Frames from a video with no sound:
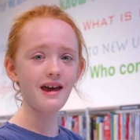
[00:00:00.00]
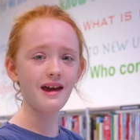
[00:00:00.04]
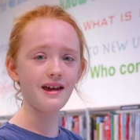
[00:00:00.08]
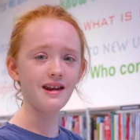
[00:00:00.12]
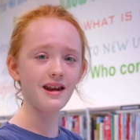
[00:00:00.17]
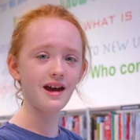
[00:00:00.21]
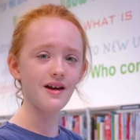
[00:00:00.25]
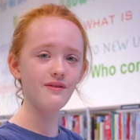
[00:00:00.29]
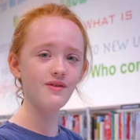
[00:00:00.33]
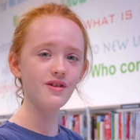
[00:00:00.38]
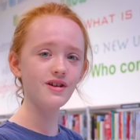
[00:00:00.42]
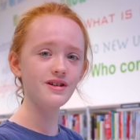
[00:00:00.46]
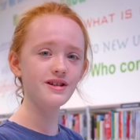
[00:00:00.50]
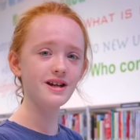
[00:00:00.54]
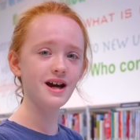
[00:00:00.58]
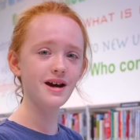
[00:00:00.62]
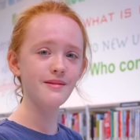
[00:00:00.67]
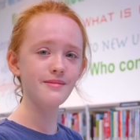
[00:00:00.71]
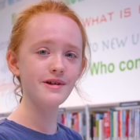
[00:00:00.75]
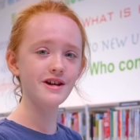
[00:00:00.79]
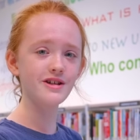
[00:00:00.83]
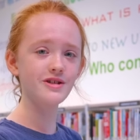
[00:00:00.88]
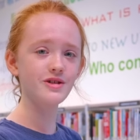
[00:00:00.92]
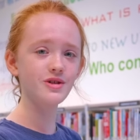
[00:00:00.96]
and every
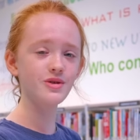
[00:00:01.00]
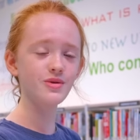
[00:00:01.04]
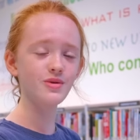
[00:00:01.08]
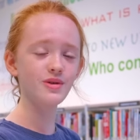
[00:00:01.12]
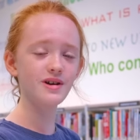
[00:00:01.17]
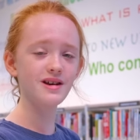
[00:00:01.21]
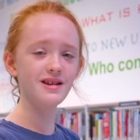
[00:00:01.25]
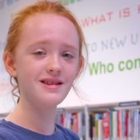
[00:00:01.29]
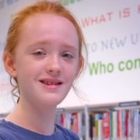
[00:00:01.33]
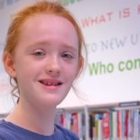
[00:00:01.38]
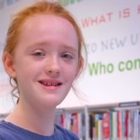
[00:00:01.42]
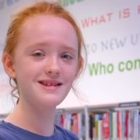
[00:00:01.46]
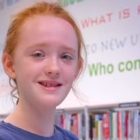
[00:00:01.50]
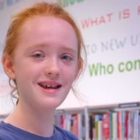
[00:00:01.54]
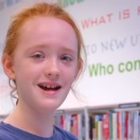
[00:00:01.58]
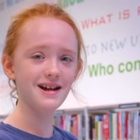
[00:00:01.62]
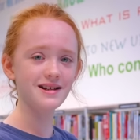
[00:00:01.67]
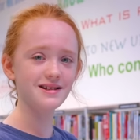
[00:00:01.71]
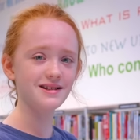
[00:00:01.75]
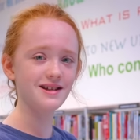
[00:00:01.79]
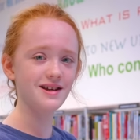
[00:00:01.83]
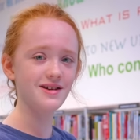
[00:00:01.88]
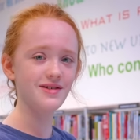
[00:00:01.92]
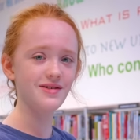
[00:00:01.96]
time I do one of these
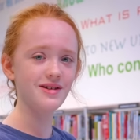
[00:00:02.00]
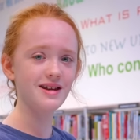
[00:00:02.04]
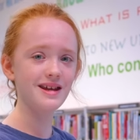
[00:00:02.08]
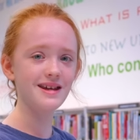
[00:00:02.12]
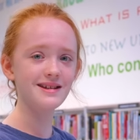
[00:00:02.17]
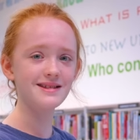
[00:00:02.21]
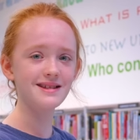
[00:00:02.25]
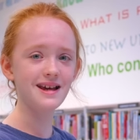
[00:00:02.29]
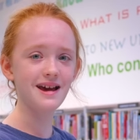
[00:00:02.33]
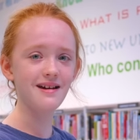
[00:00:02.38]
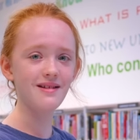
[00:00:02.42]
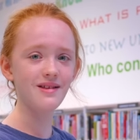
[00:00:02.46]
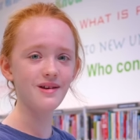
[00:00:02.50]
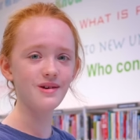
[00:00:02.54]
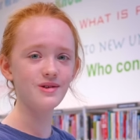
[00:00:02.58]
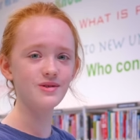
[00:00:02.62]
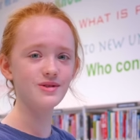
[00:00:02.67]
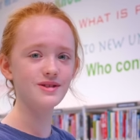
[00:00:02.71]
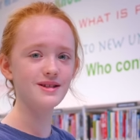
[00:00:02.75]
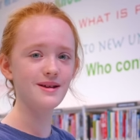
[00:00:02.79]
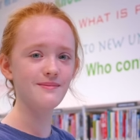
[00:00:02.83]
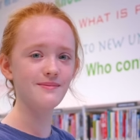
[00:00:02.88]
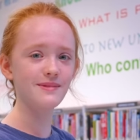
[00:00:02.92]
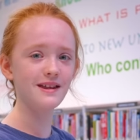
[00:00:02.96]
activities, I
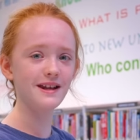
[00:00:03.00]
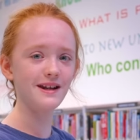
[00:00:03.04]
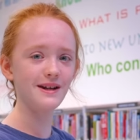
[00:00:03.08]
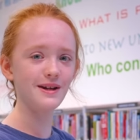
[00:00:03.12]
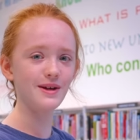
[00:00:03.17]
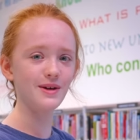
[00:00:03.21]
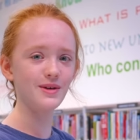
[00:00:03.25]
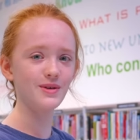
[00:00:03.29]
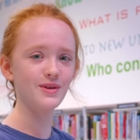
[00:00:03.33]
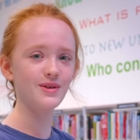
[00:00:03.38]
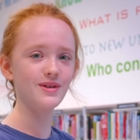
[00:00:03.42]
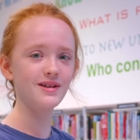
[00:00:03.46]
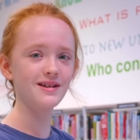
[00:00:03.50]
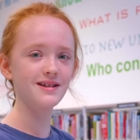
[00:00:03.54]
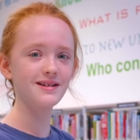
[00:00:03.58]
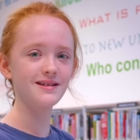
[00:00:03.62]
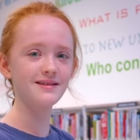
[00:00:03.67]
learn something new.